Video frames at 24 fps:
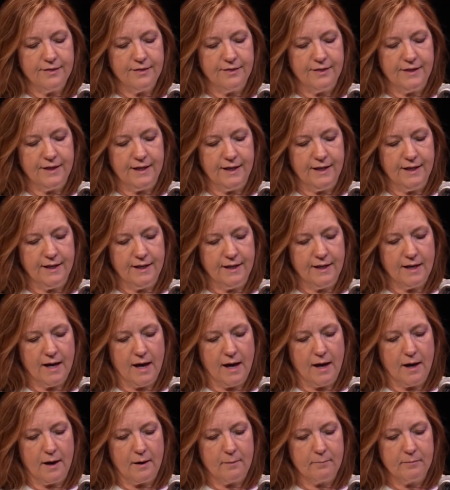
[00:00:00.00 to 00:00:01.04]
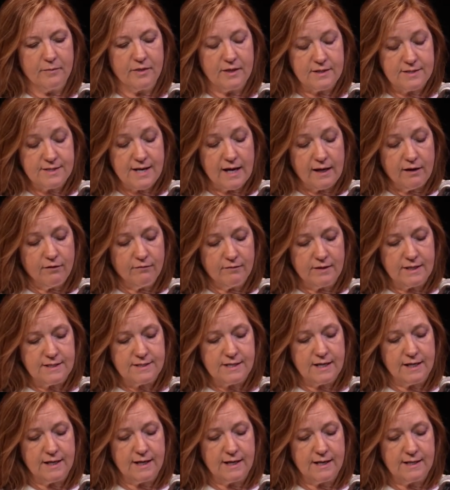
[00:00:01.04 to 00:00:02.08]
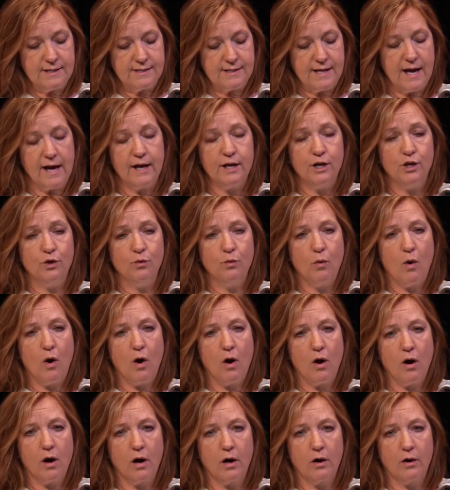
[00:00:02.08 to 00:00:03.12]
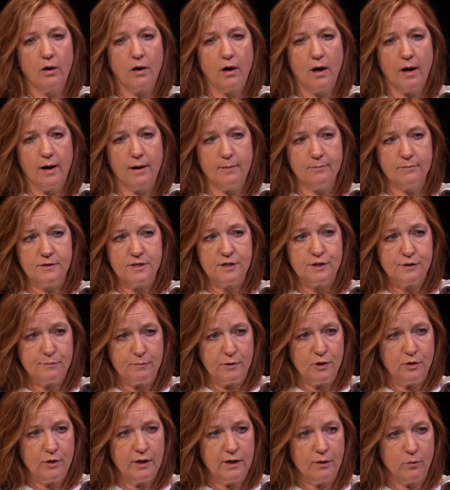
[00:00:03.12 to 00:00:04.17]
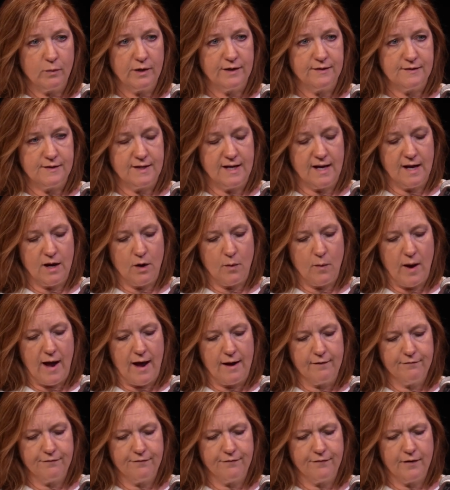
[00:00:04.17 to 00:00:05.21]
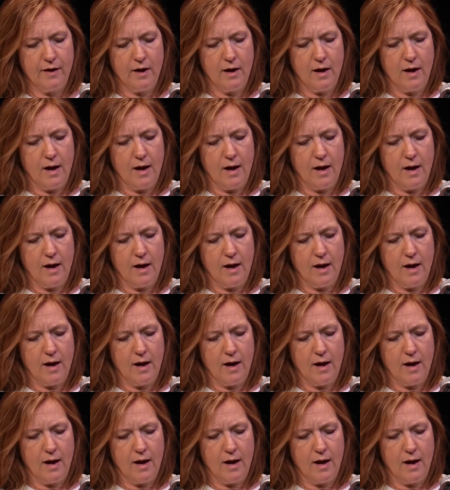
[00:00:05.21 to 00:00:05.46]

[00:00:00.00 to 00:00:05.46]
The second reason is that you are disputing with DOF